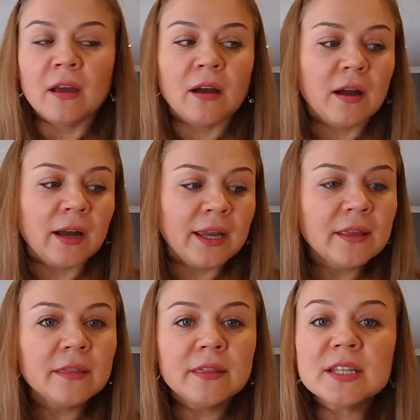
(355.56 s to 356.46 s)
Uh,
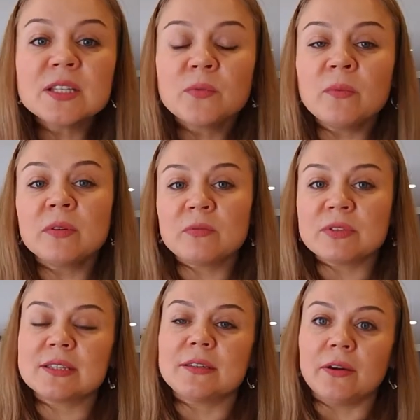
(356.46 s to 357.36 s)
and this woman
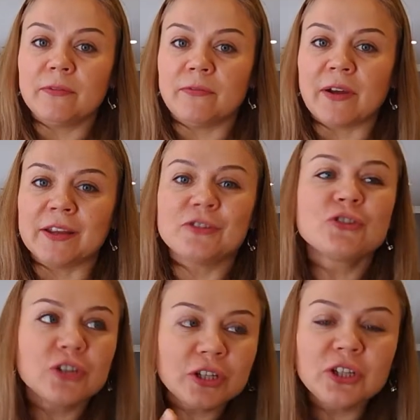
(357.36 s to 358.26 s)
was terrified.
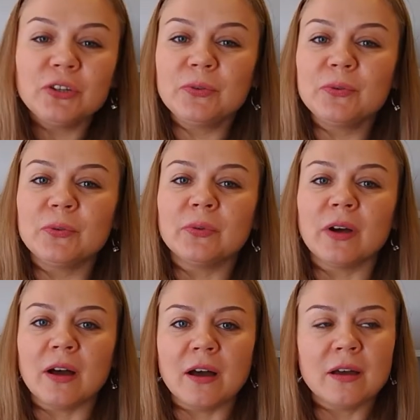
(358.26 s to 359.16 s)
She knew
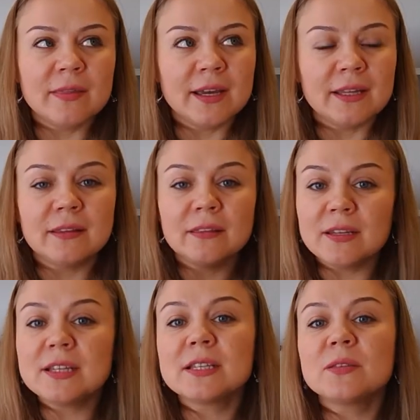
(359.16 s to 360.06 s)
uh, that
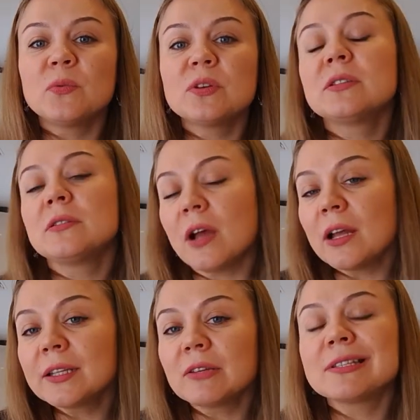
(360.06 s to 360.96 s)
this was
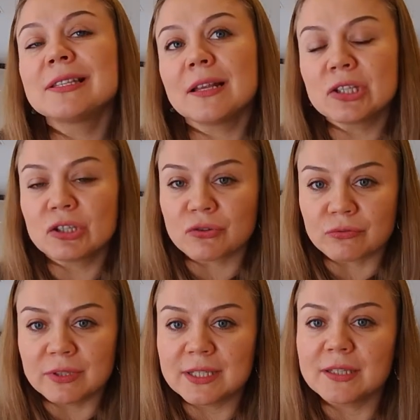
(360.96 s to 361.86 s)
not her son's
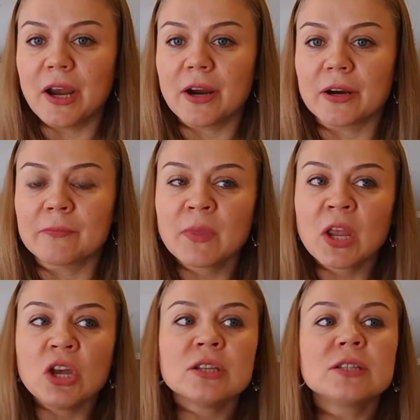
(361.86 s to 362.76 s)
true desire.
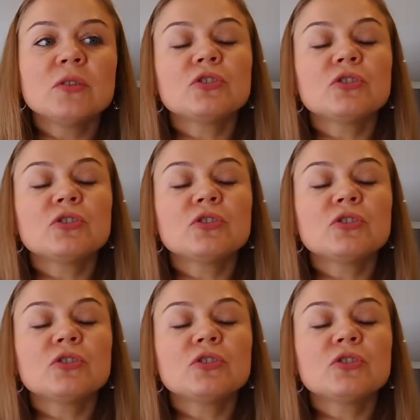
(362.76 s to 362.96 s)
So